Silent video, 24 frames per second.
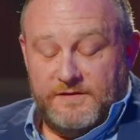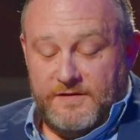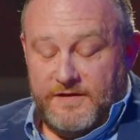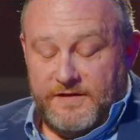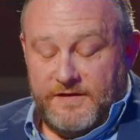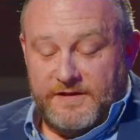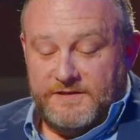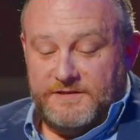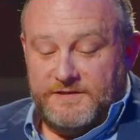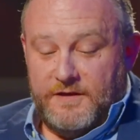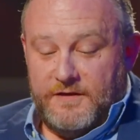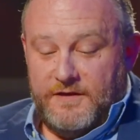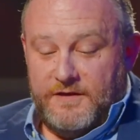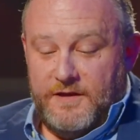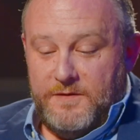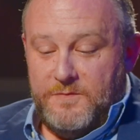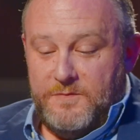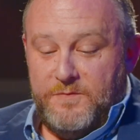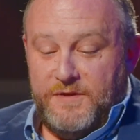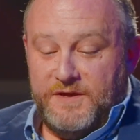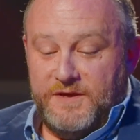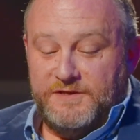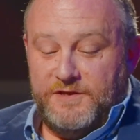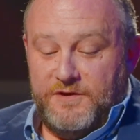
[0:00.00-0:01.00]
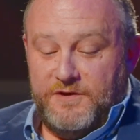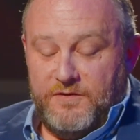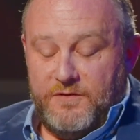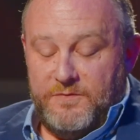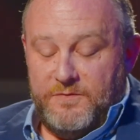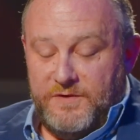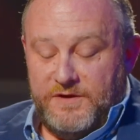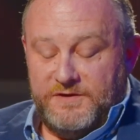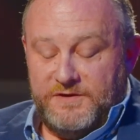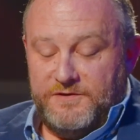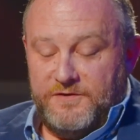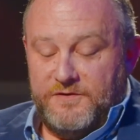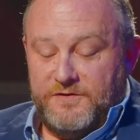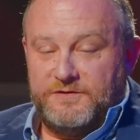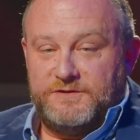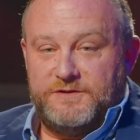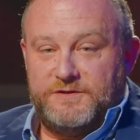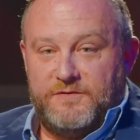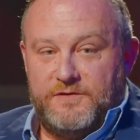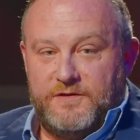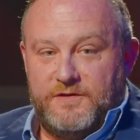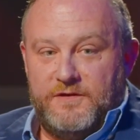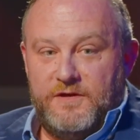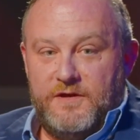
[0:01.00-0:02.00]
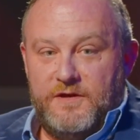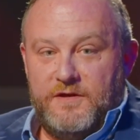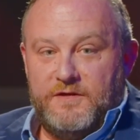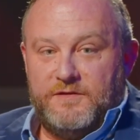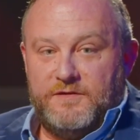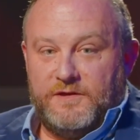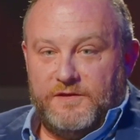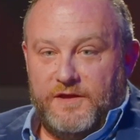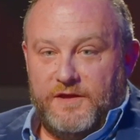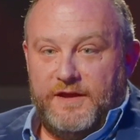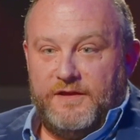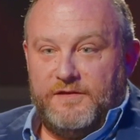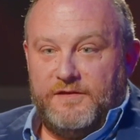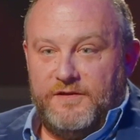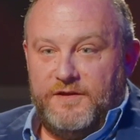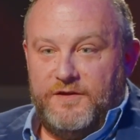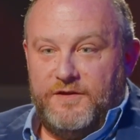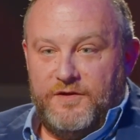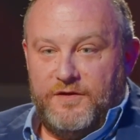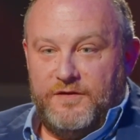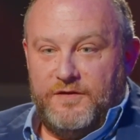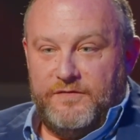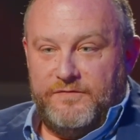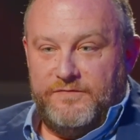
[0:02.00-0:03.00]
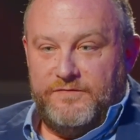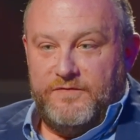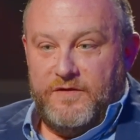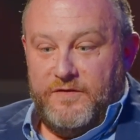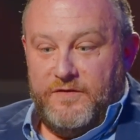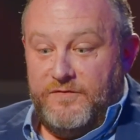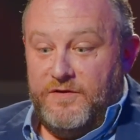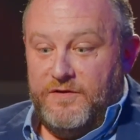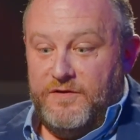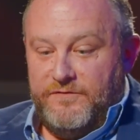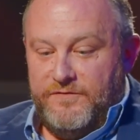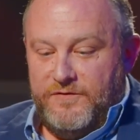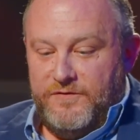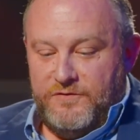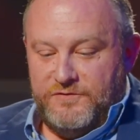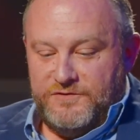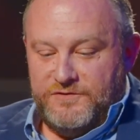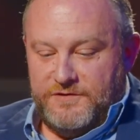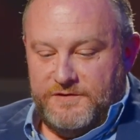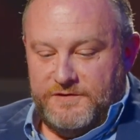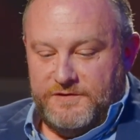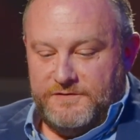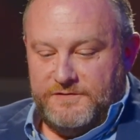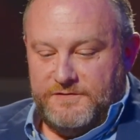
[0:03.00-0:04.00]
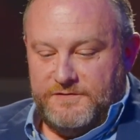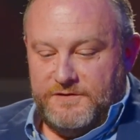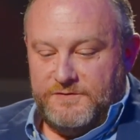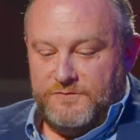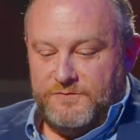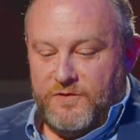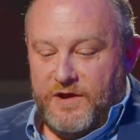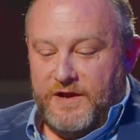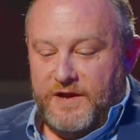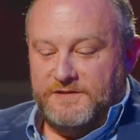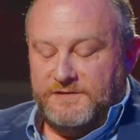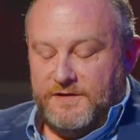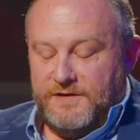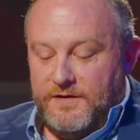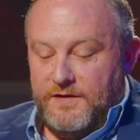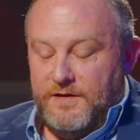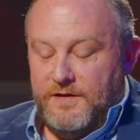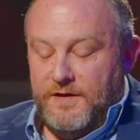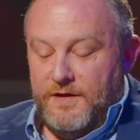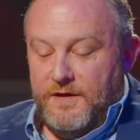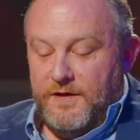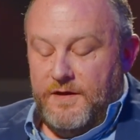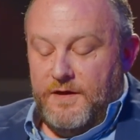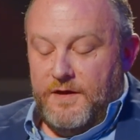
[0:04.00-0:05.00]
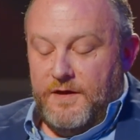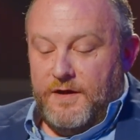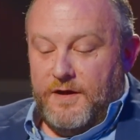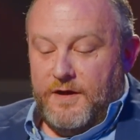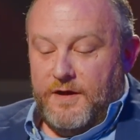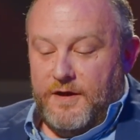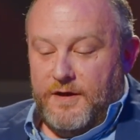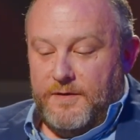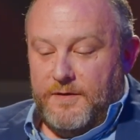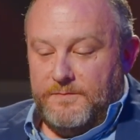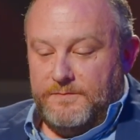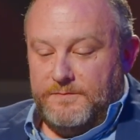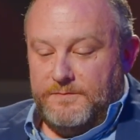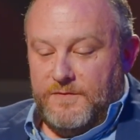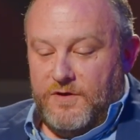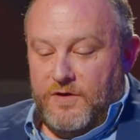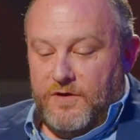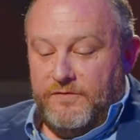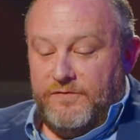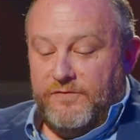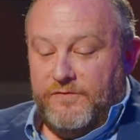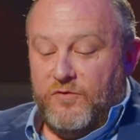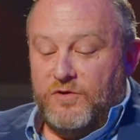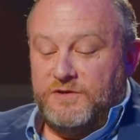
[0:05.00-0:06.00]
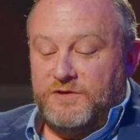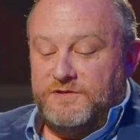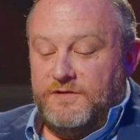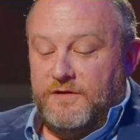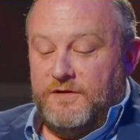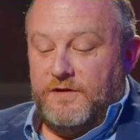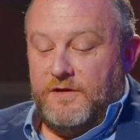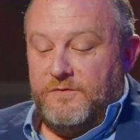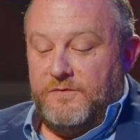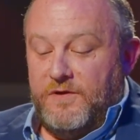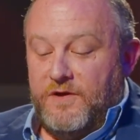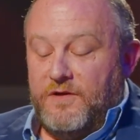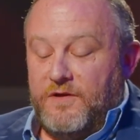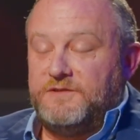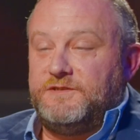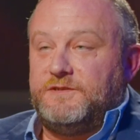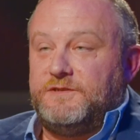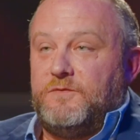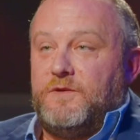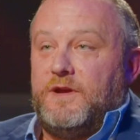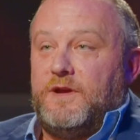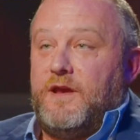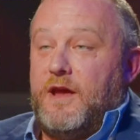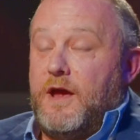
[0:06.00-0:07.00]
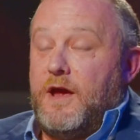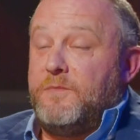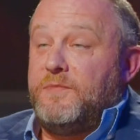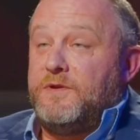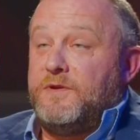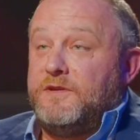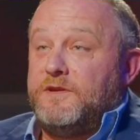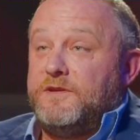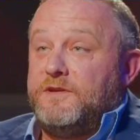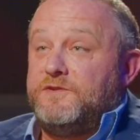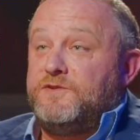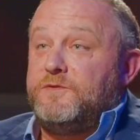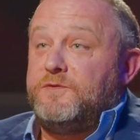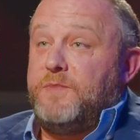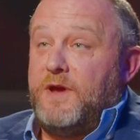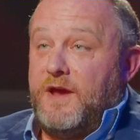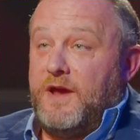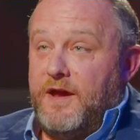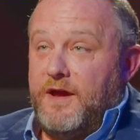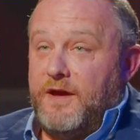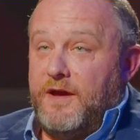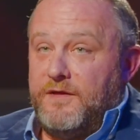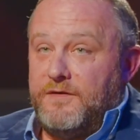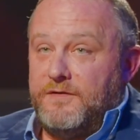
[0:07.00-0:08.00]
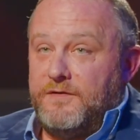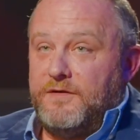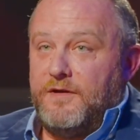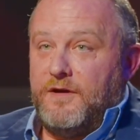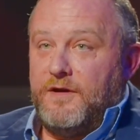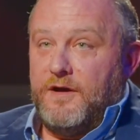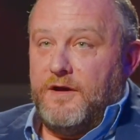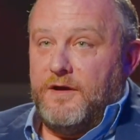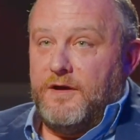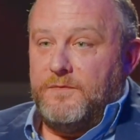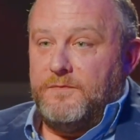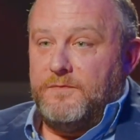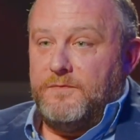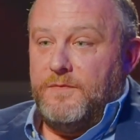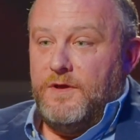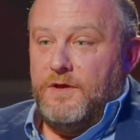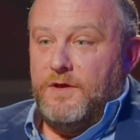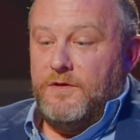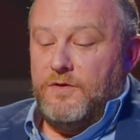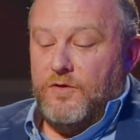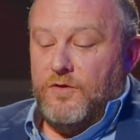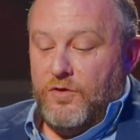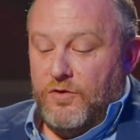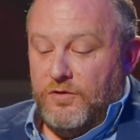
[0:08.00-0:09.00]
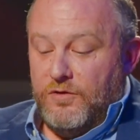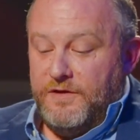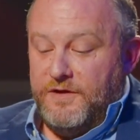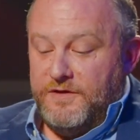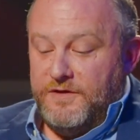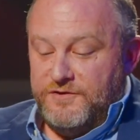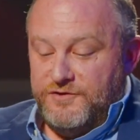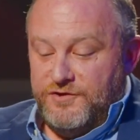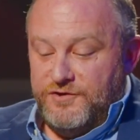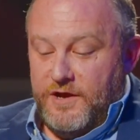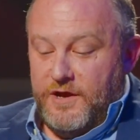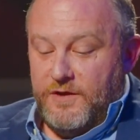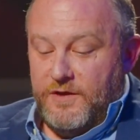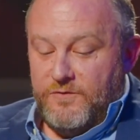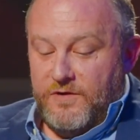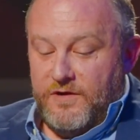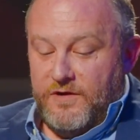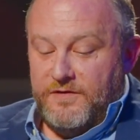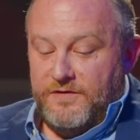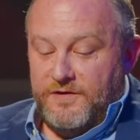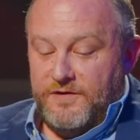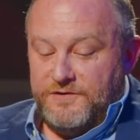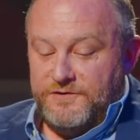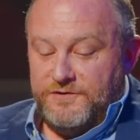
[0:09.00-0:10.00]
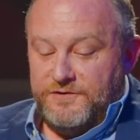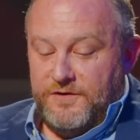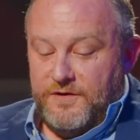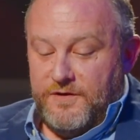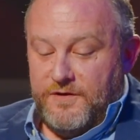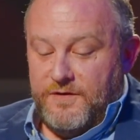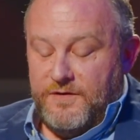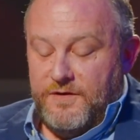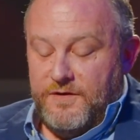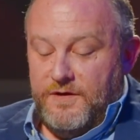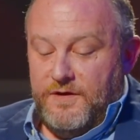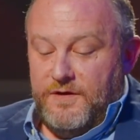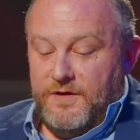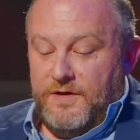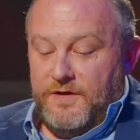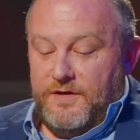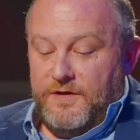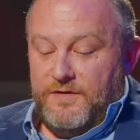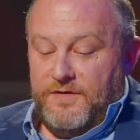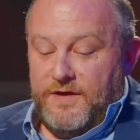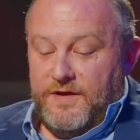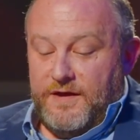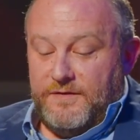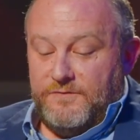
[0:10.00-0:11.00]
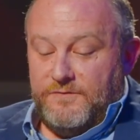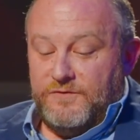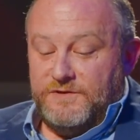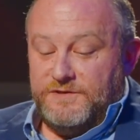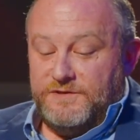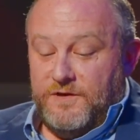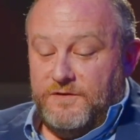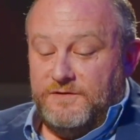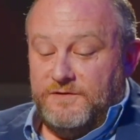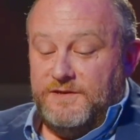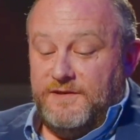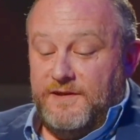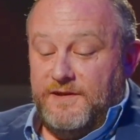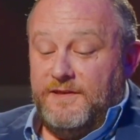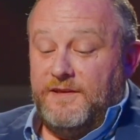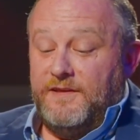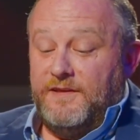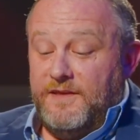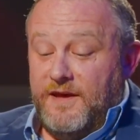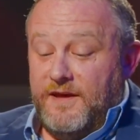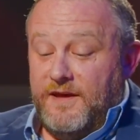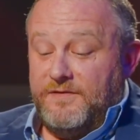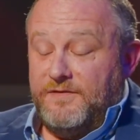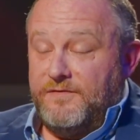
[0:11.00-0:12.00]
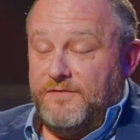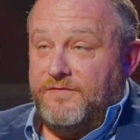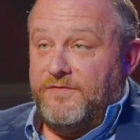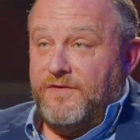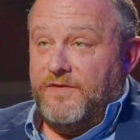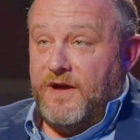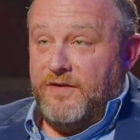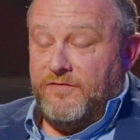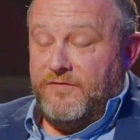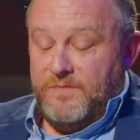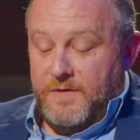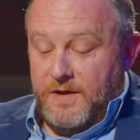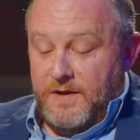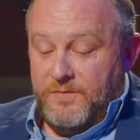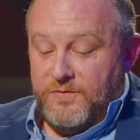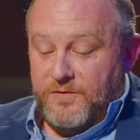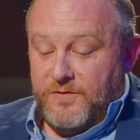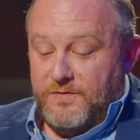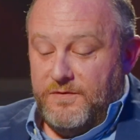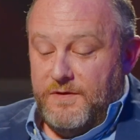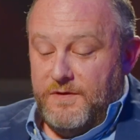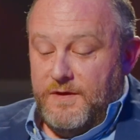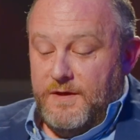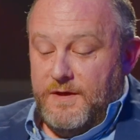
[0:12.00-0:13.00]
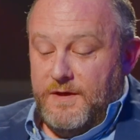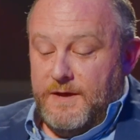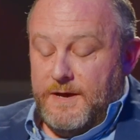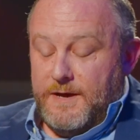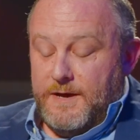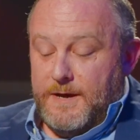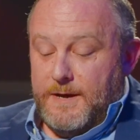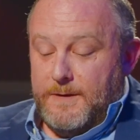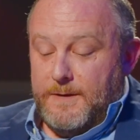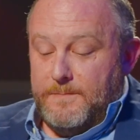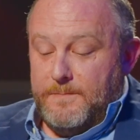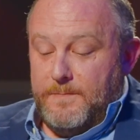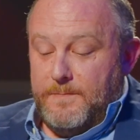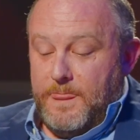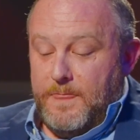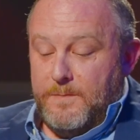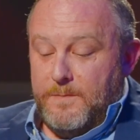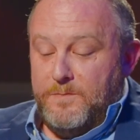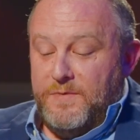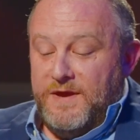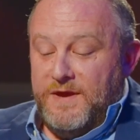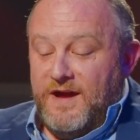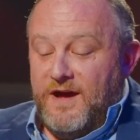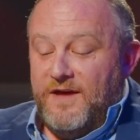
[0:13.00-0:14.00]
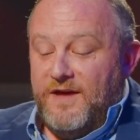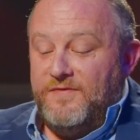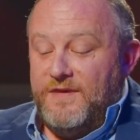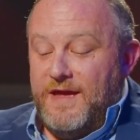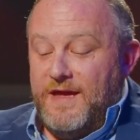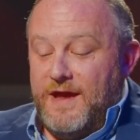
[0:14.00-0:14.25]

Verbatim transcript: like I said, getting busier and busier, so the, the likelihood of, of confusion is, is rising. Um, unfortunately, we also what happened in Japan um, early in January this year that resulted in the death of five people. Um, beyond